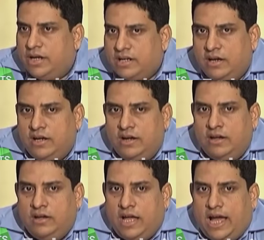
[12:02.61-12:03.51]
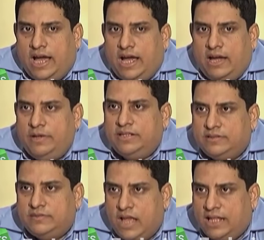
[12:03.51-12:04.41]
But, I mean,
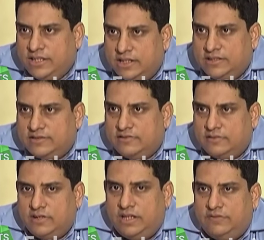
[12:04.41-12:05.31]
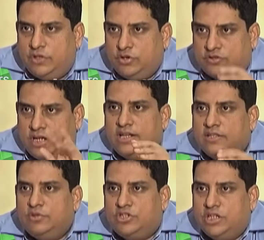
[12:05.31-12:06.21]
others, if the
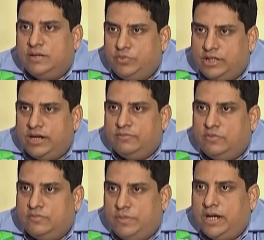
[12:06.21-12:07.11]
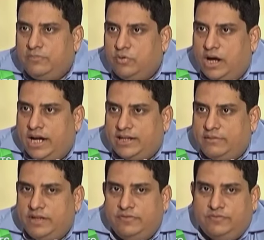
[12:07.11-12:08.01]
Australians would chirp, we'd come, become quiet.
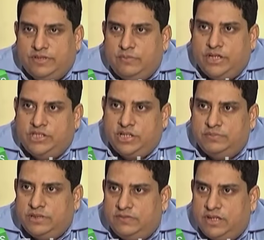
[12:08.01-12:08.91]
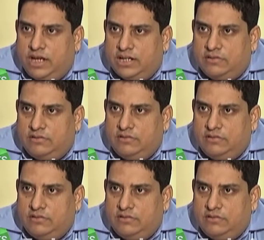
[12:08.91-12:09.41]
I mean, if somebody chirps at Virat.